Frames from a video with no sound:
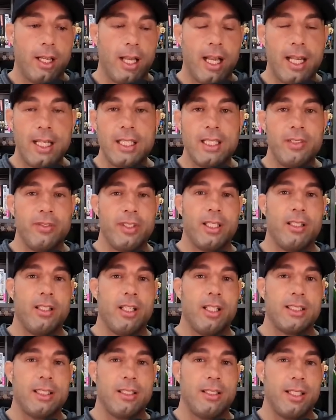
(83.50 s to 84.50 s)
I didn't even get
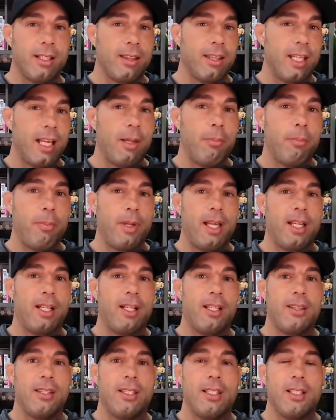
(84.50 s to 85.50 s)
knocked out like that bad,
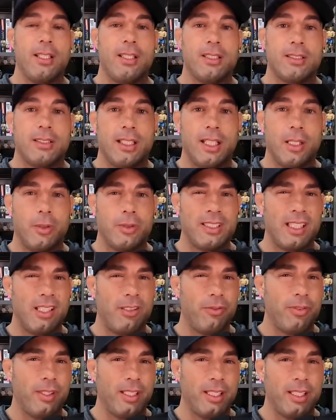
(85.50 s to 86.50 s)
I think, because like I was
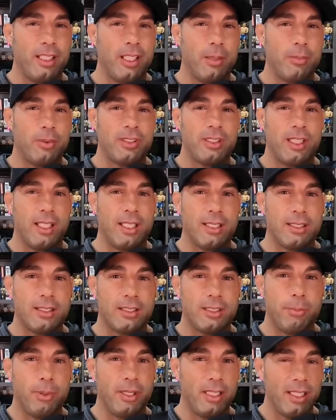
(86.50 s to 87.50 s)
out for like a couple
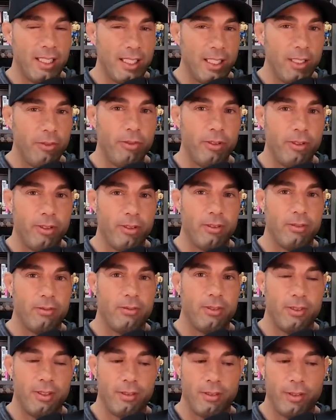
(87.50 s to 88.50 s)
seconds. But even
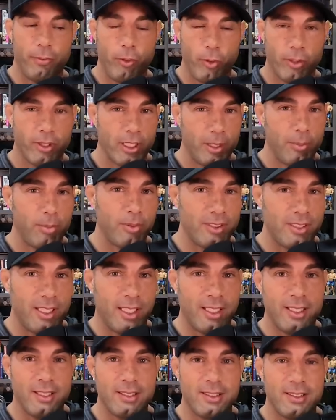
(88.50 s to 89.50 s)
for a couple
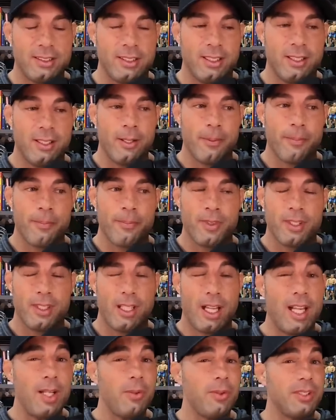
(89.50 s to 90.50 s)
seconds,
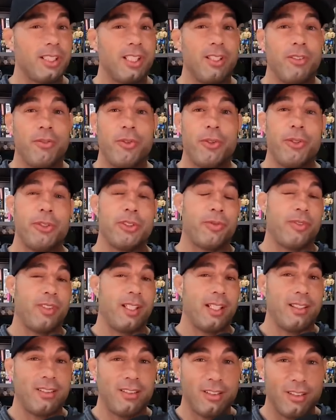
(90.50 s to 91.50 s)
I was confused for
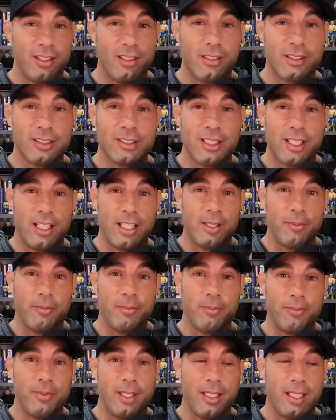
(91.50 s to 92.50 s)
like a long
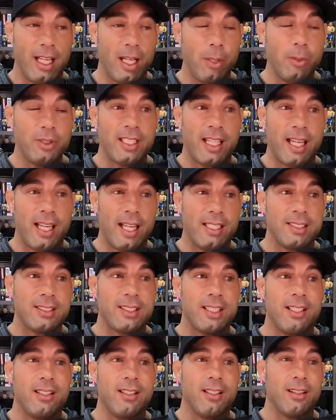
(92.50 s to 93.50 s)
time. Like I was
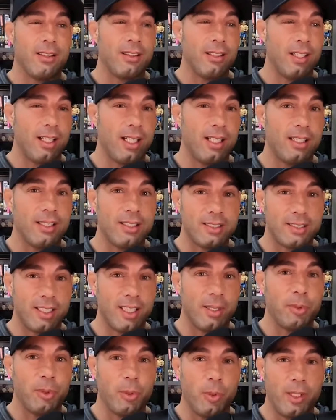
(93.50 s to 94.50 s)
asking a lot of the
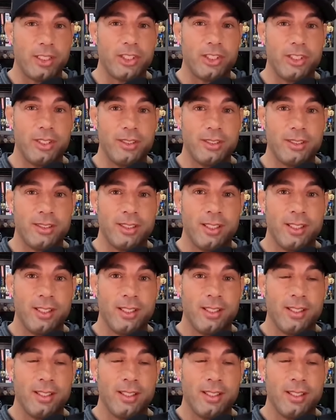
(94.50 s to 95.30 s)
same questions